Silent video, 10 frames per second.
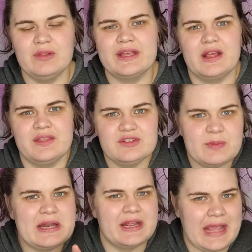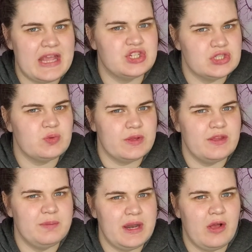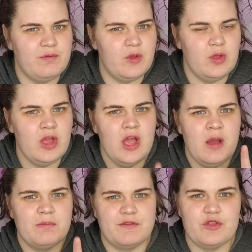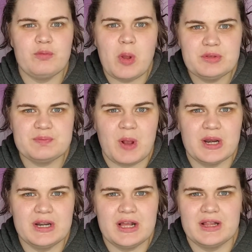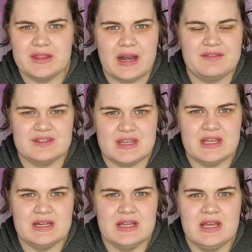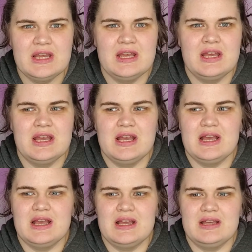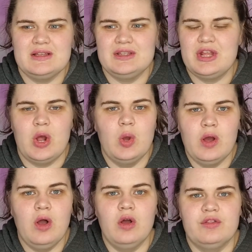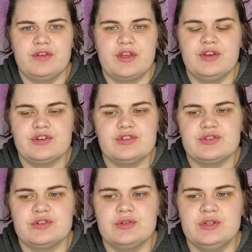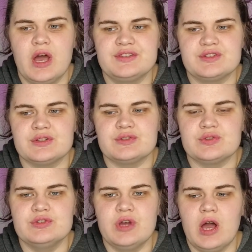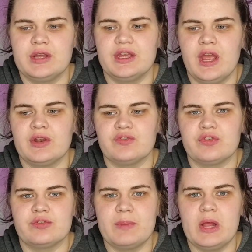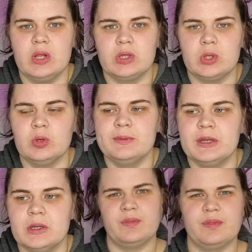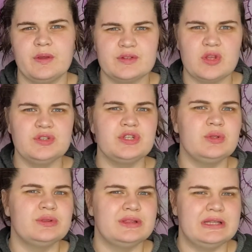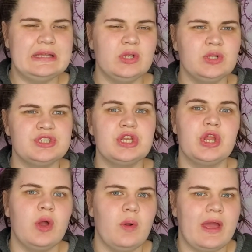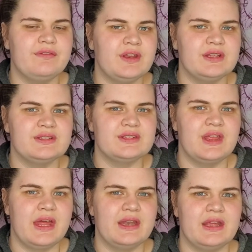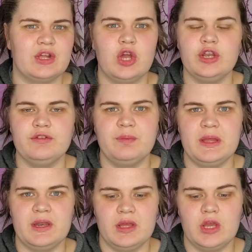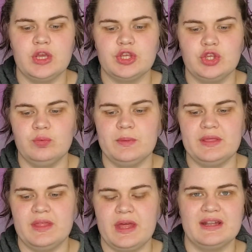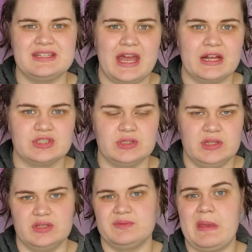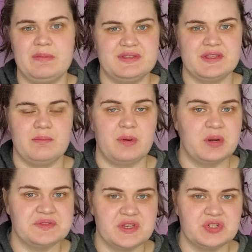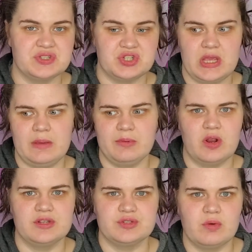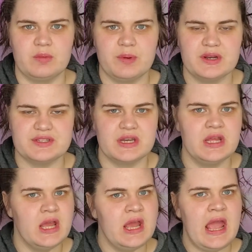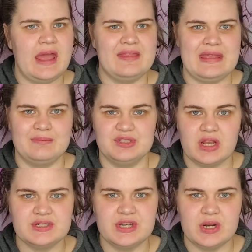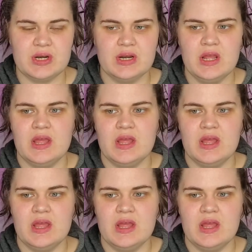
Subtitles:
Like, there's been occasions where they've been helpful, but for the most part that I've seen, you know, oh, the conditions are too dusty, so the dog can't smell human. There's also little to no evidence that it could have been a human that attacked her. Like, maybe some person, just she came across the wrong person and they abducted her.